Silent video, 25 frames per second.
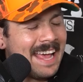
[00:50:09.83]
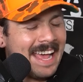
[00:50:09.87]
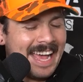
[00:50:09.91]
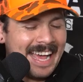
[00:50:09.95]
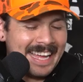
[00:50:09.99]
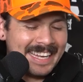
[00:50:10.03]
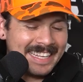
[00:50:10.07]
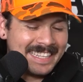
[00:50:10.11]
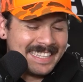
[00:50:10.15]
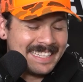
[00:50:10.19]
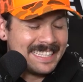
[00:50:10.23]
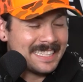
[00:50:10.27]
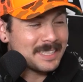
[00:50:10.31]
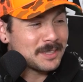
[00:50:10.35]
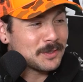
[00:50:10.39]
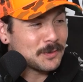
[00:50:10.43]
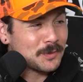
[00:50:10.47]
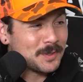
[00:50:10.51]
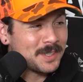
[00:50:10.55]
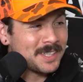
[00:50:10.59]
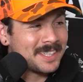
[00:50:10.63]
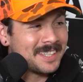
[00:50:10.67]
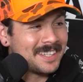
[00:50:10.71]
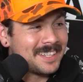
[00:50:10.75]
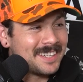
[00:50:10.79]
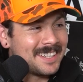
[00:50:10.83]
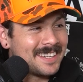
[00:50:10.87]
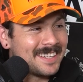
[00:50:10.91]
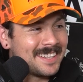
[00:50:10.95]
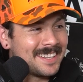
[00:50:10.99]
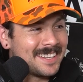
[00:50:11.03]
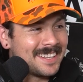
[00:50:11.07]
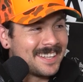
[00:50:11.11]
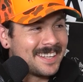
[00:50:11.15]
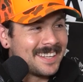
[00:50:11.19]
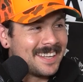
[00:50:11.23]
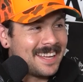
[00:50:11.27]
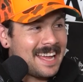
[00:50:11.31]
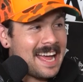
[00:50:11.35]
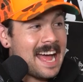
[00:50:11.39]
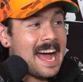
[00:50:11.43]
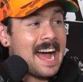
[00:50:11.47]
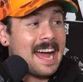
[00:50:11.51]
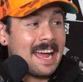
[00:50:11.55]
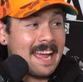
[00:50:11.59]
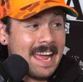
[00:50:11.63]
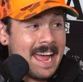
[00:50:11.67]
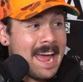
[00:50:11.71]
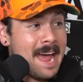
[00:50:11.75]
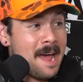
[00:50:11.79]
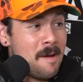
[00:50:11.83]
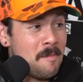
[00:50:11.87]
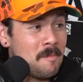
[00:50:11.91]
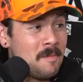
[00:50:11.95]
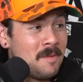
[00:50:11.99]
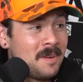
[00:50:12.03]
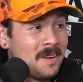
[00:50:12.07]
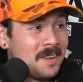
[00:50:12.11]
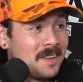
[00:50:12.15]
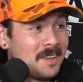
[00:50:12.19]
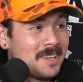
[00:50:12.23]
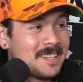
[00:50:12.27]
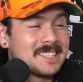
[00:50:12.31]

And this one, I am.